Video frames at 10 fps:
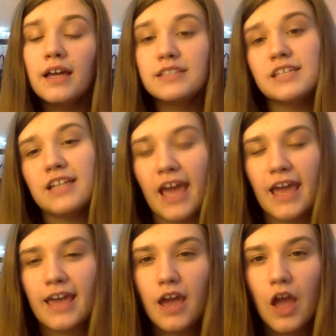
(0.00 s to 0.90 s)

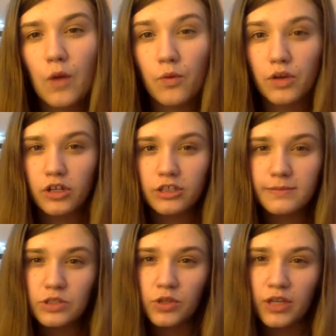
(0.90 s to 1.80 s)
Today, we're going to be
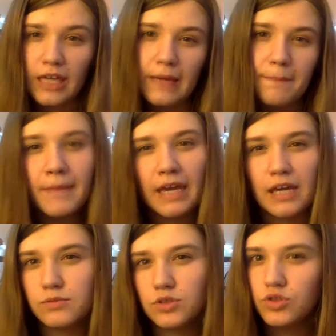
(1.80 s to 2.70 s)
doing a
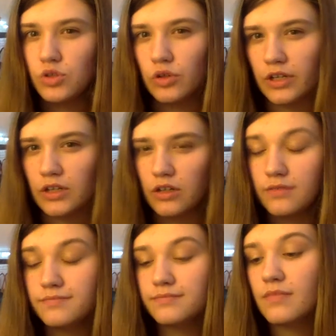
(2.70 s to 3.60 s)
makeup tutorial.
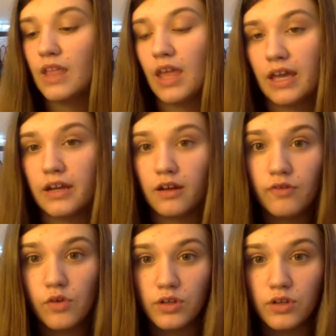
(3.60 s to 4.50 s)
And of
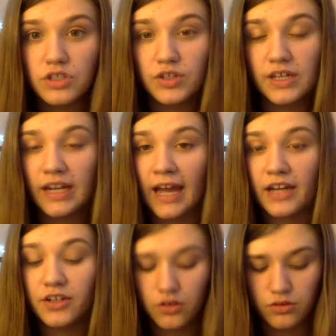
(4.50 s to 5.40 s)
course, you can add
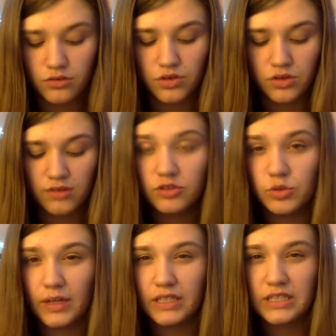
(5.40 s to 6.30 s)
your own sort of
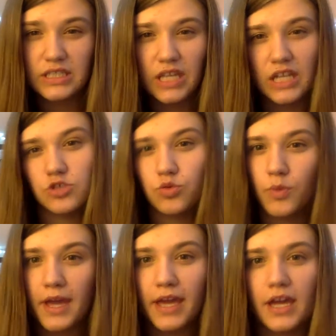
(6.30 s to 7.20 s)
twist and
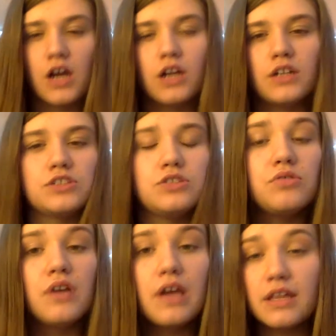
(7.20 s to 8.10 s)
twang onto
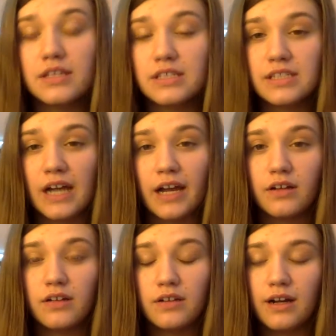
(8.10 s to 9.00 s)
the
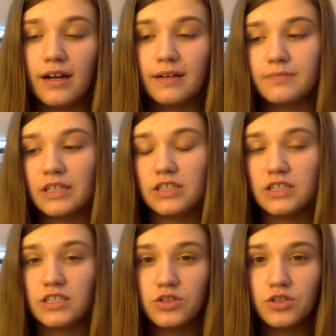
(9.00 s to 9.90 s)
style.
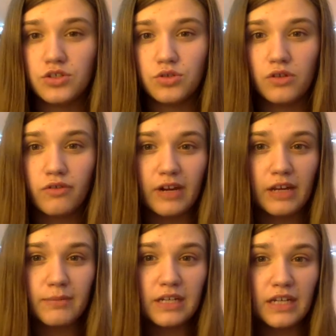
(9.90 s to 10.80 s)
This is just sort of a
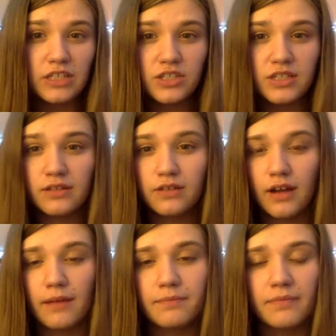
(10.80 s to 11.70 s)
recommendation.
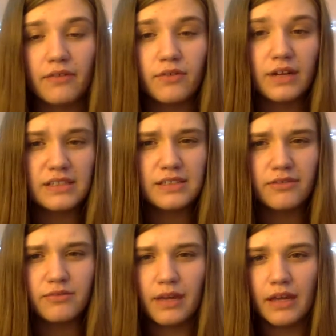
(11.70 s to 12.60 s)
Everyone has
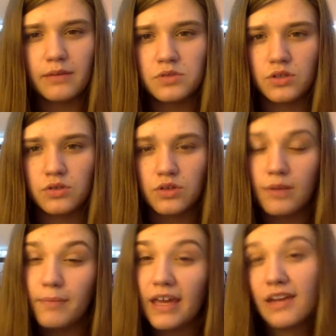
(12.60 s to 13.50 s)
different makeup, so you can
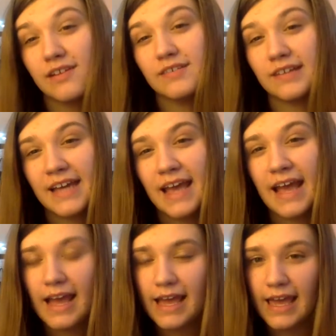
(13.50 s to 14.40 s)
make your own.
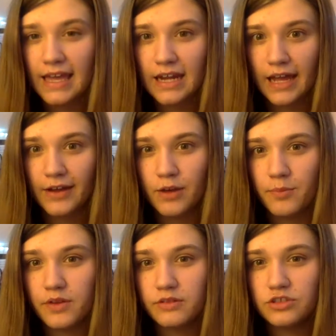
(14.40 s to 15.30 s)
And I hope
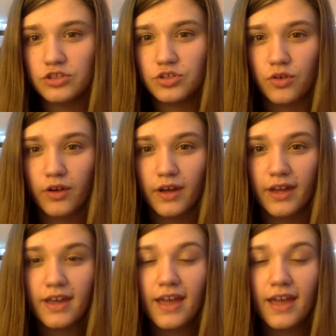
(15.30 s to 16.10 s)
you enjoy.